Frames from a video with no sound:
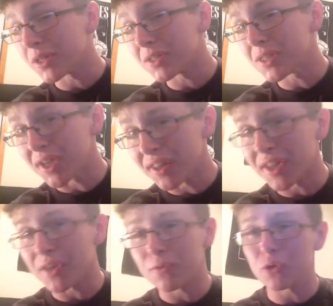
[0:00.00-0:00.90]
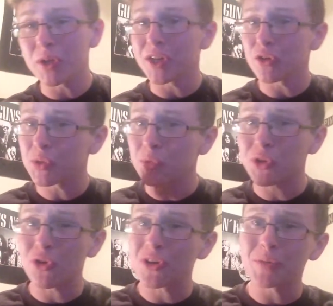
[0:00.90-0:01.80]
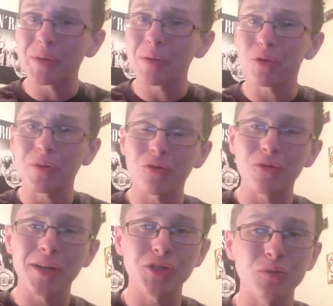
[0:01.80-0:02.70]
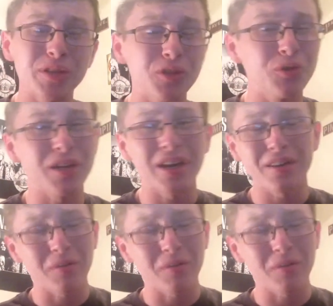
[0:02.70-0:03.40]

insane. Like if you can hear someone across the map whenever they're exoing, you can